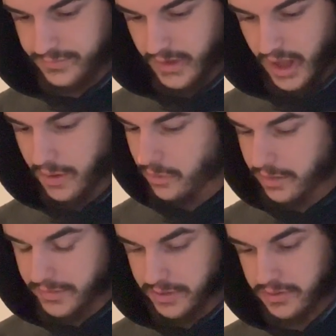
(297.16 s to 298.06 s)
I want
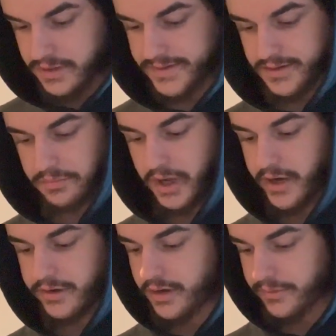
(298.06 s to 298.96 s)
my wants to
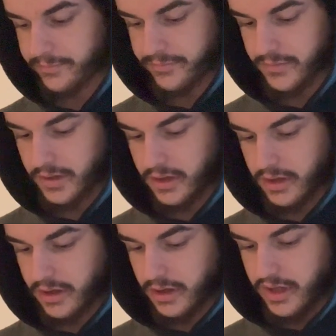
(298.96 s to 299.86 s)
matter.
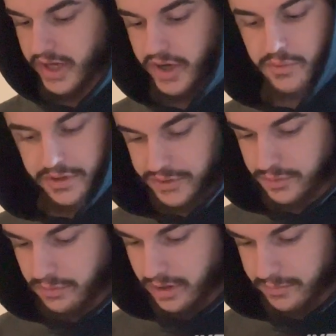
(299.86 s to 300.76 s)
I want you to
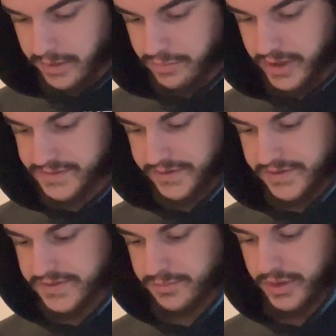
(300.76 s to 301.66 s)
want my
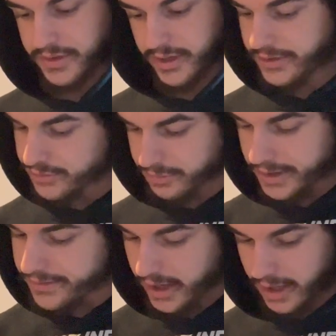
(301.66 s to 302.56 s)
presence, my touch, my
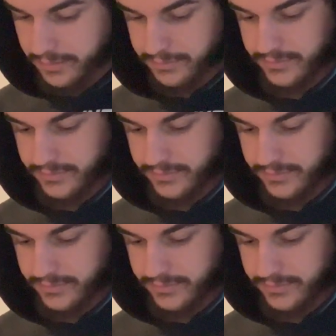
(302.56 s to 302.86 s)
time.